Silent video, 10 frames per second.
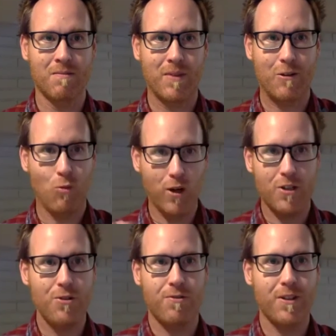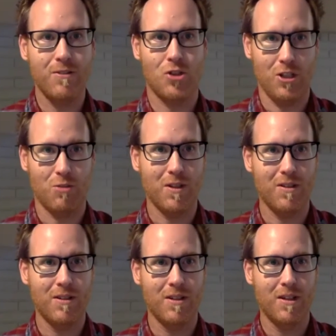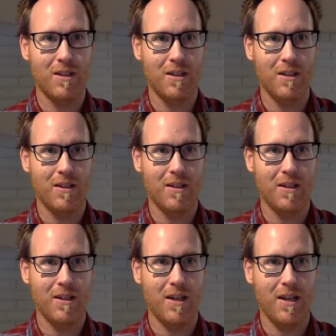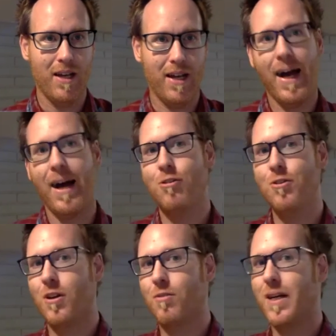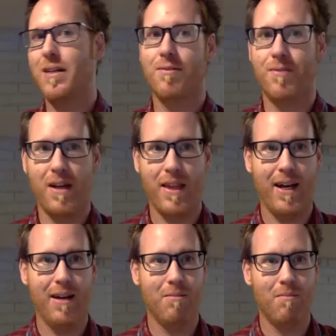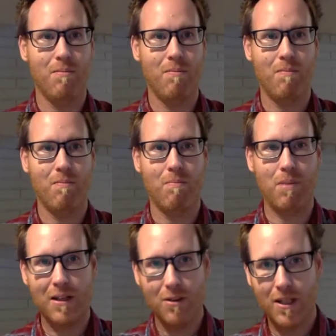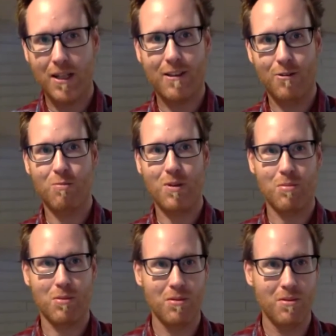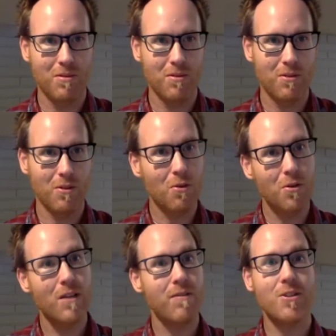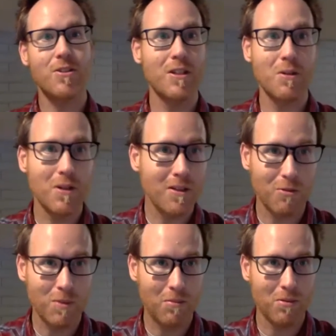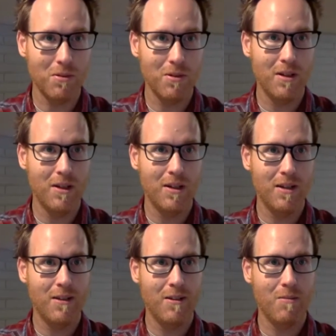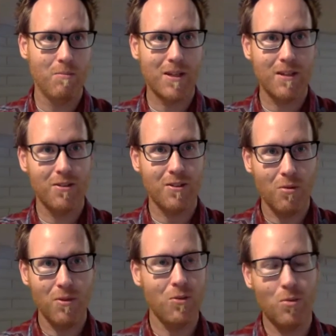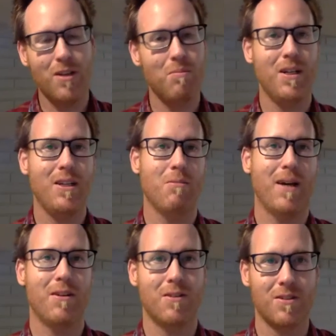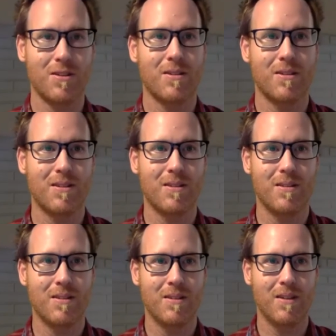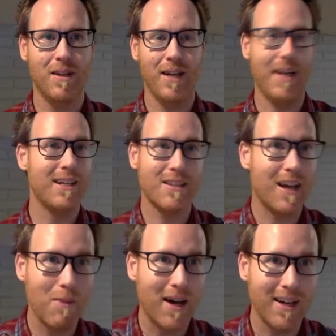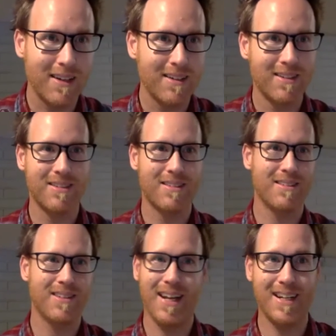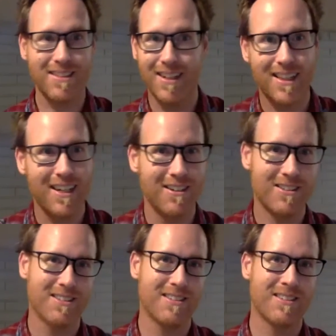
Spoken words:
where you felt judgment, and how you can rectify that by looking at those people or even just ignoring those people, because only one opinion matters. And it's not mine, and it's not theirs.